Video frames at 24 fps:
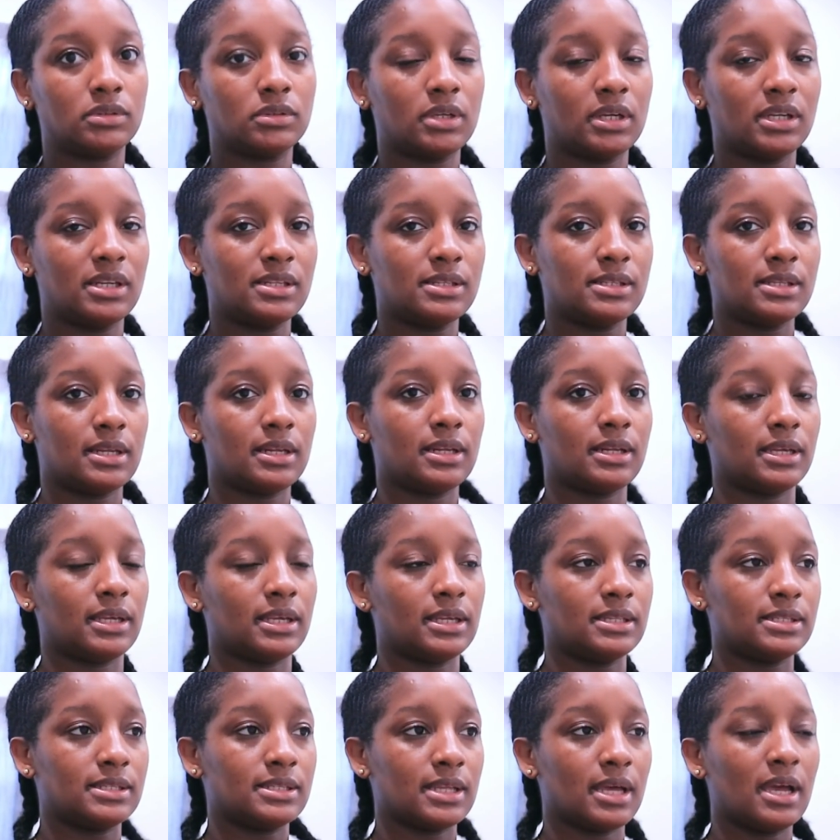I decided
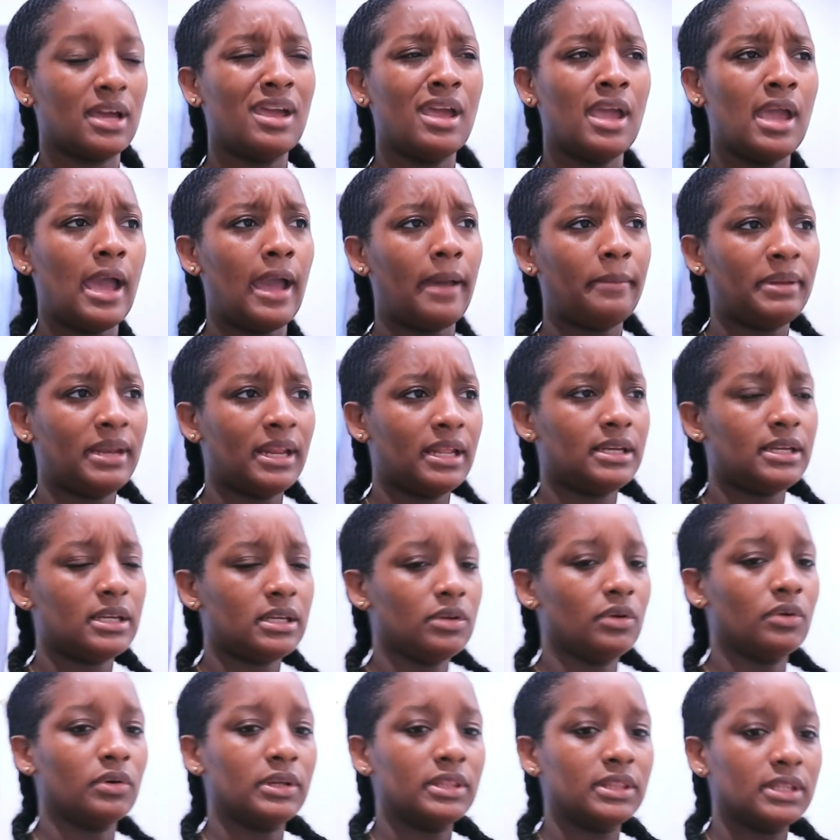against that. I mean, I
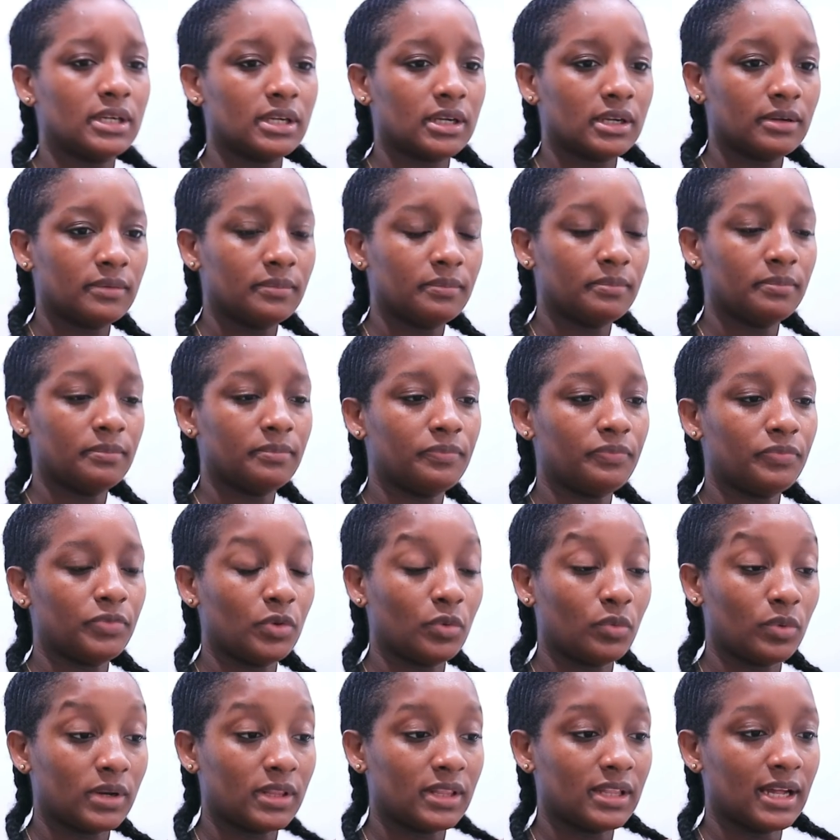did go in there.
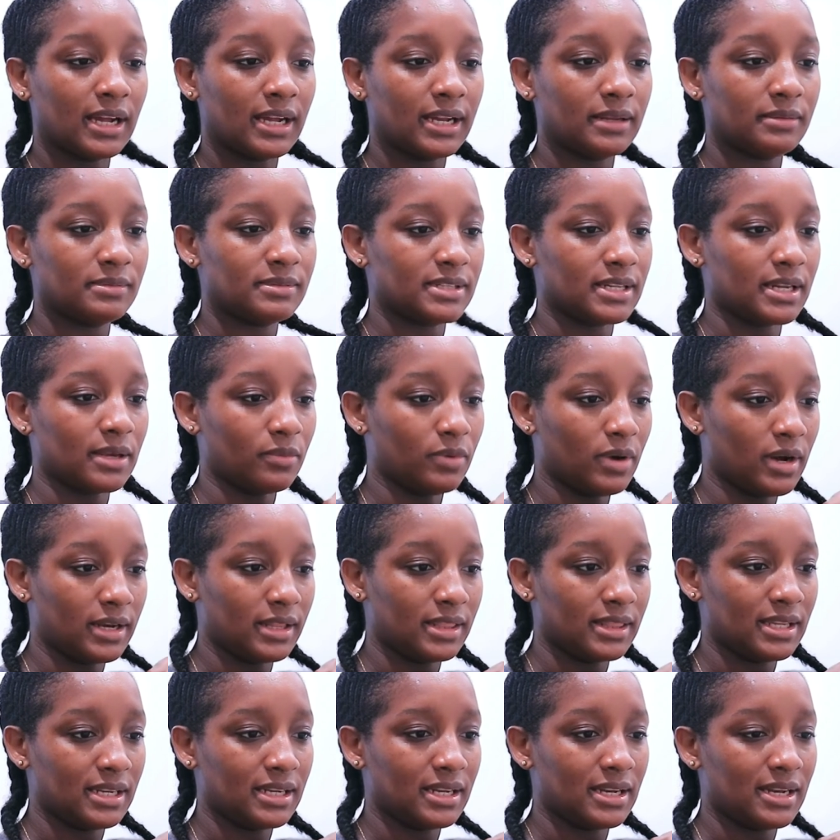One of the items that I
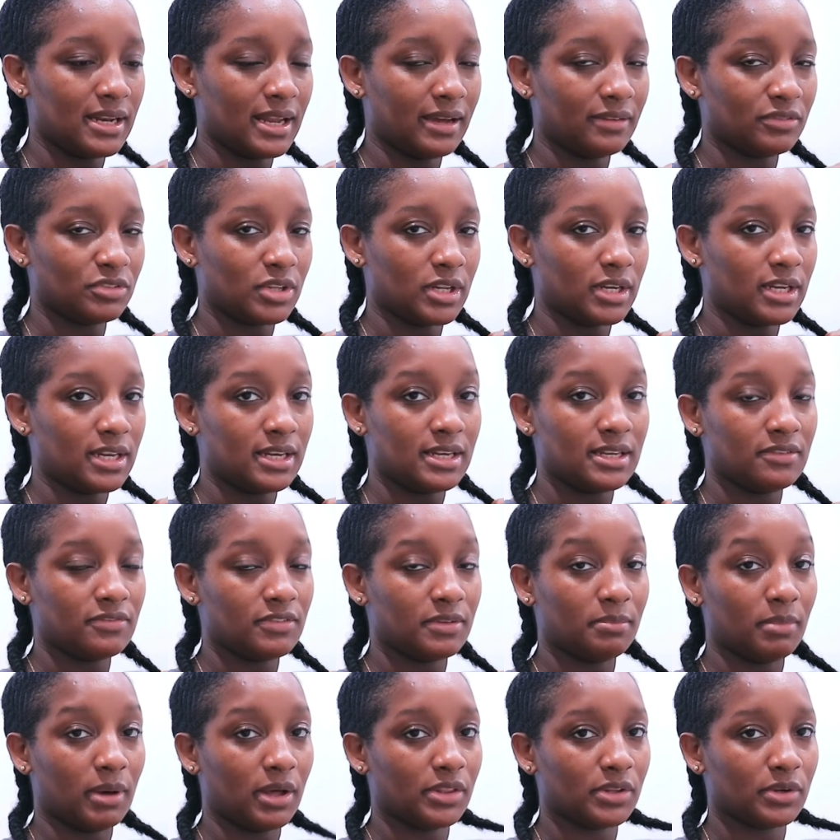wanted, they didn't have, so I didn't
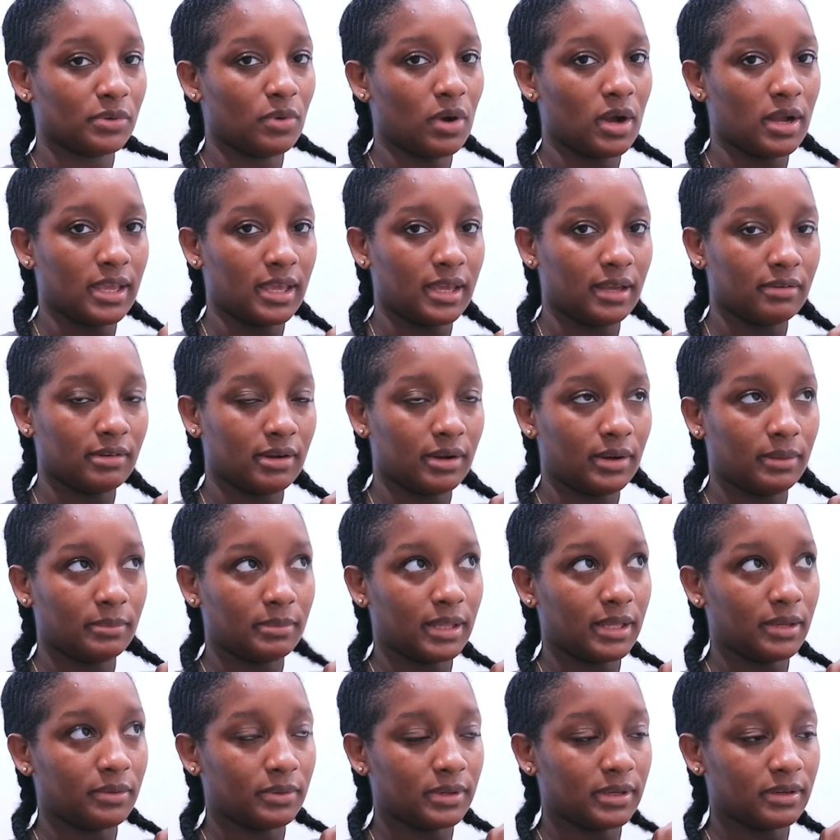even bother walking around. I'm
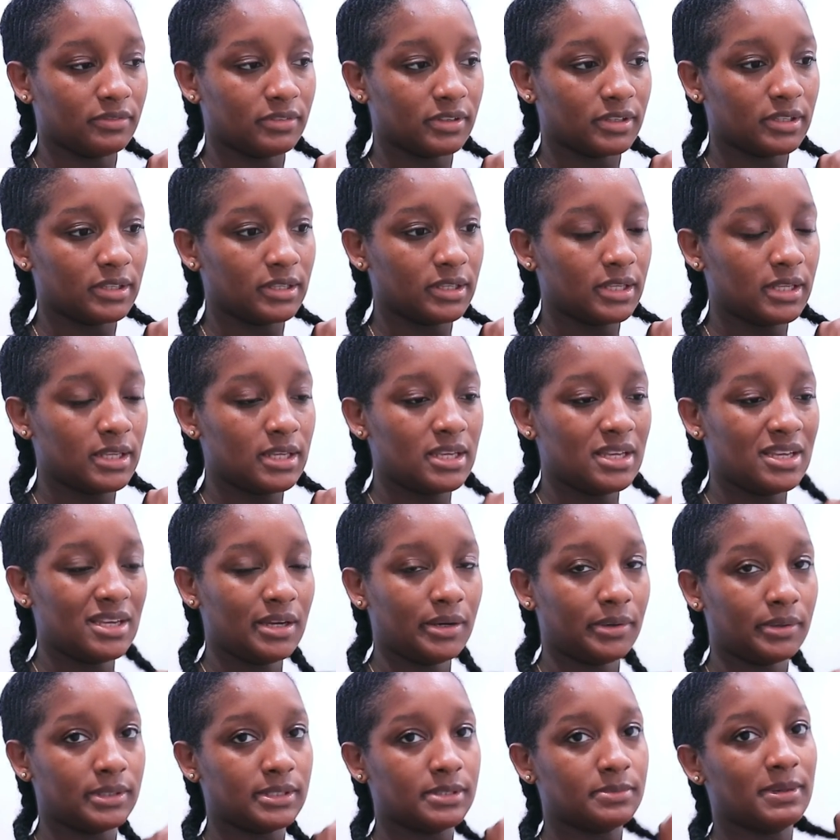like, whatever.
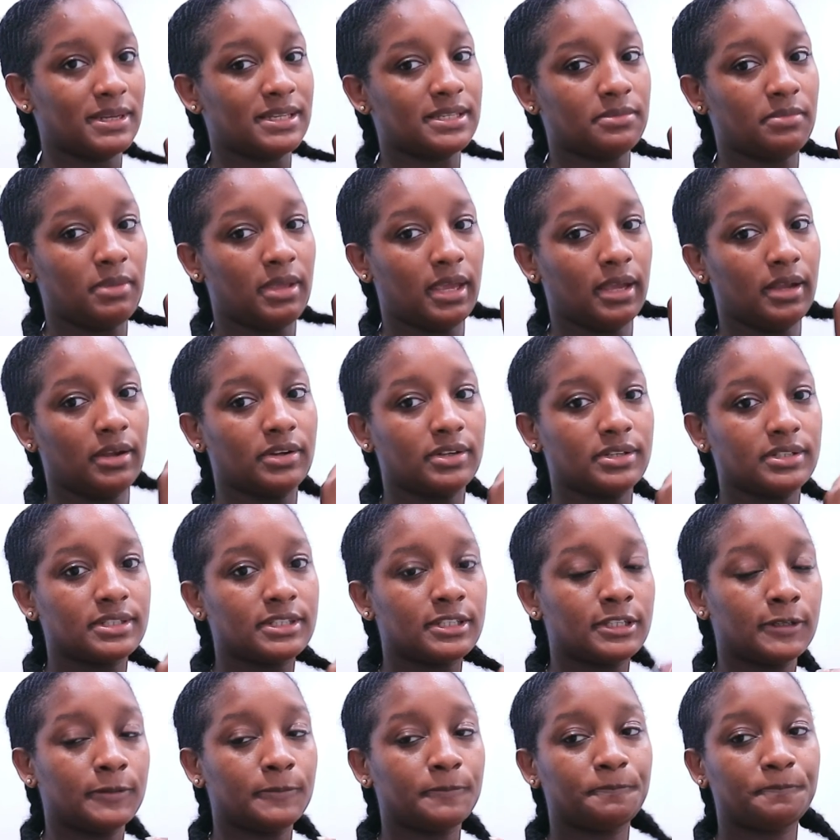I wanted to buy some
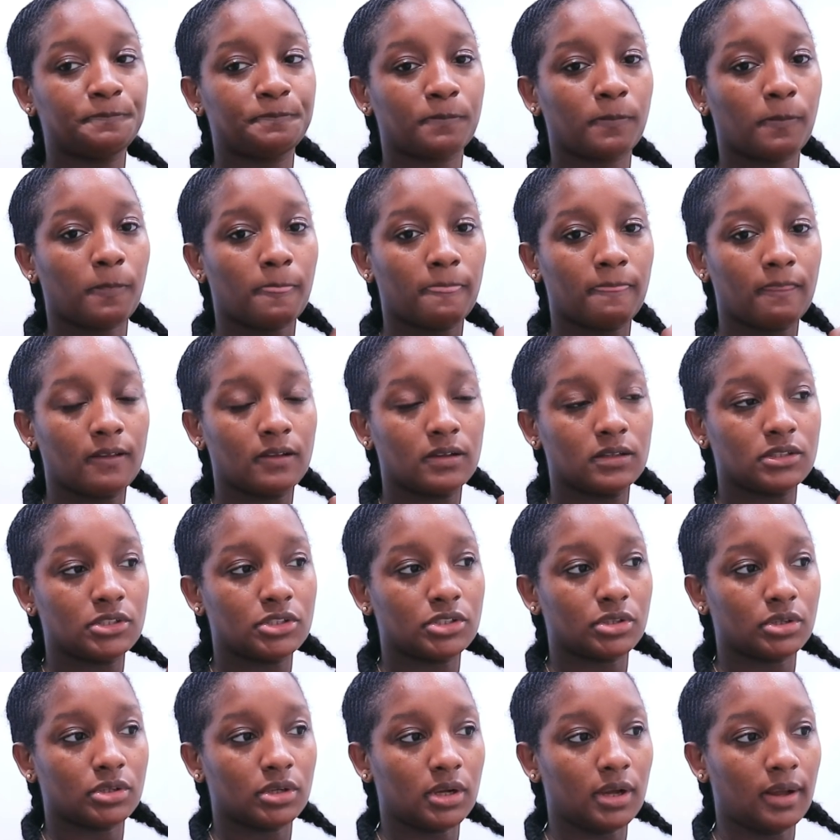hangers.
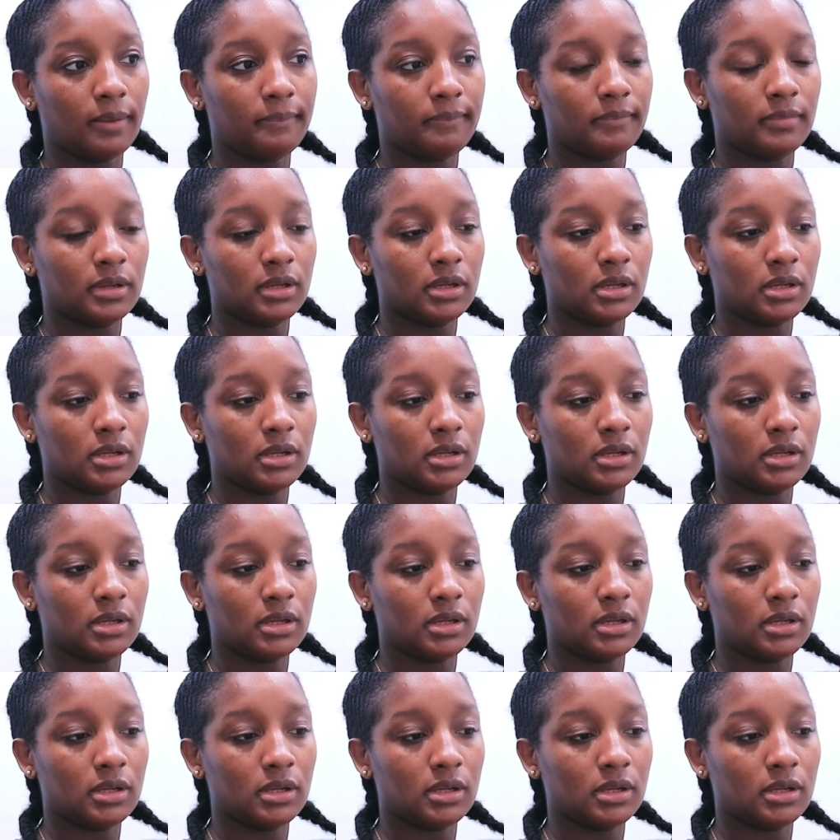So, um,